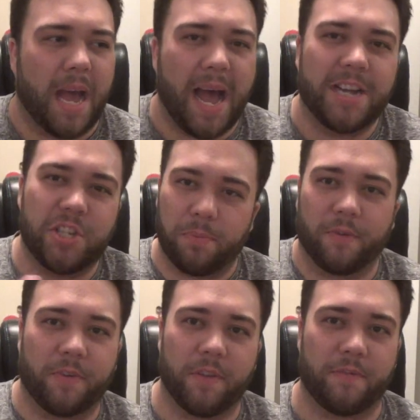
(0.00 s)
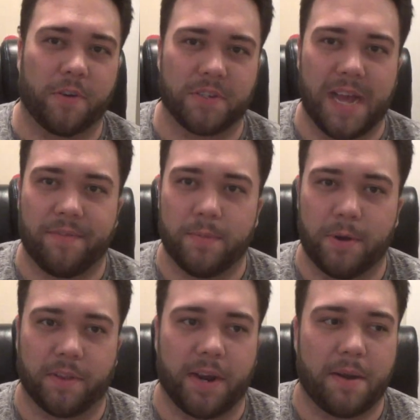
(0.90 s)
I actually prefer the first half of the
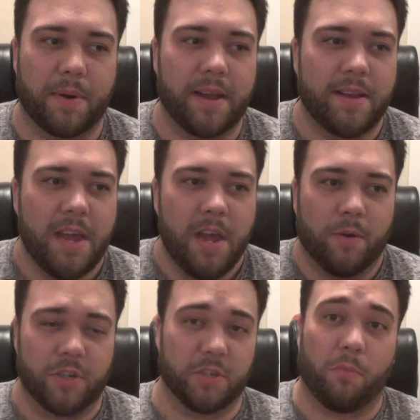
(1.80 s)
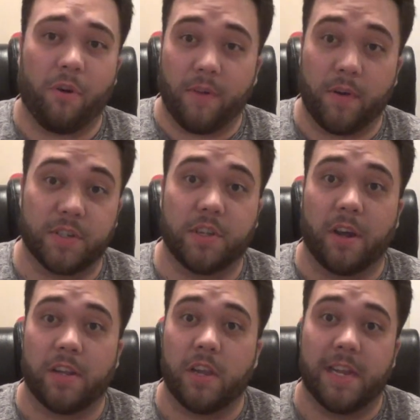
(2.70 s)
book that I read, which is more focused
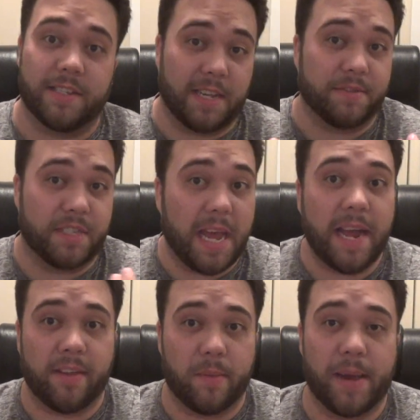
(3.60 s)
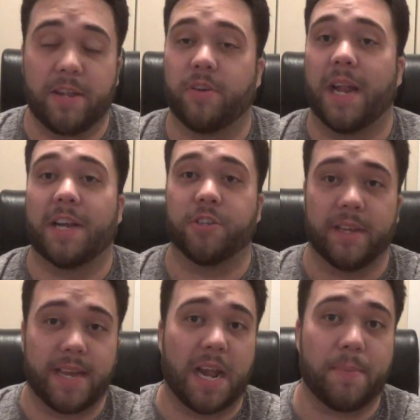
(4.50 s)
on, instead of staying in the bed, you can
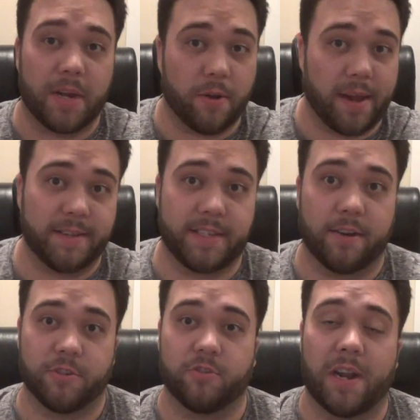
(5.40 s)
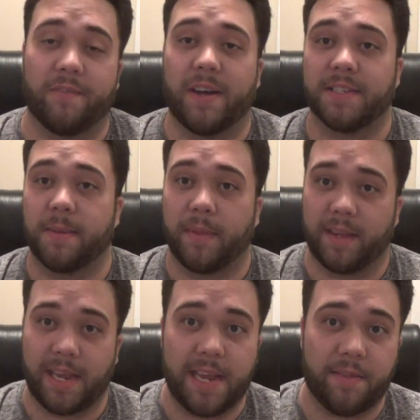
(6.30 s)
actually get up and go downstairs and try to find
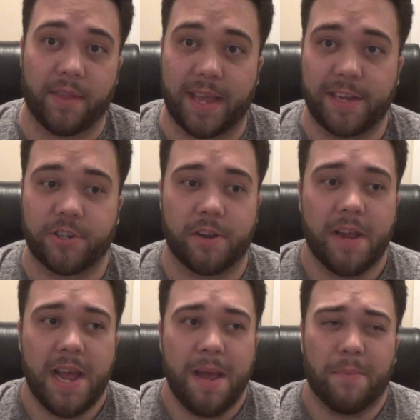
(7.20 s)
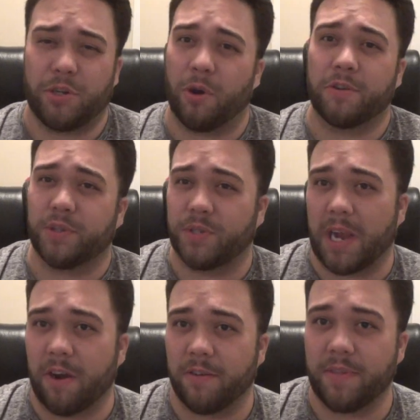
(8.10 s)
something to eat in the kitchen, but you're also
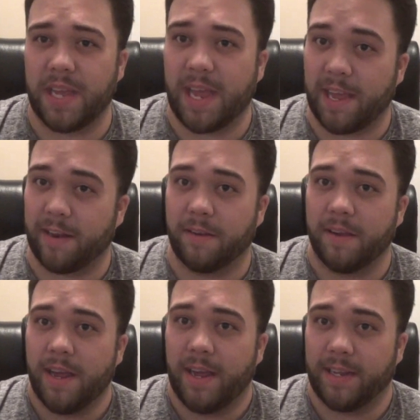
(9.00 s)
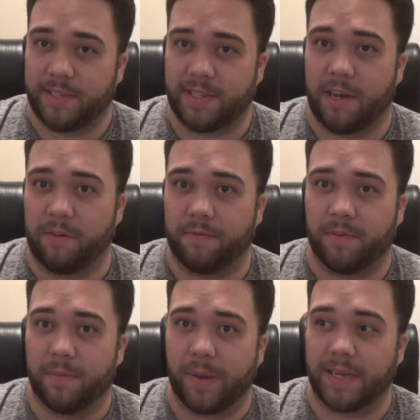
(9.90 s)
scared of the inn
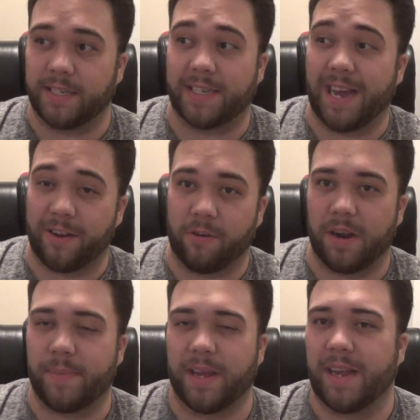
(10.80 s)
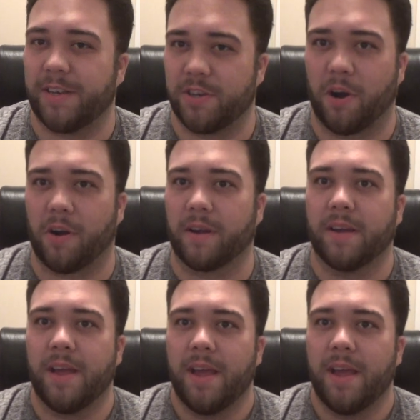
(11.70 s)
itself, because it's kind of creepy and dark.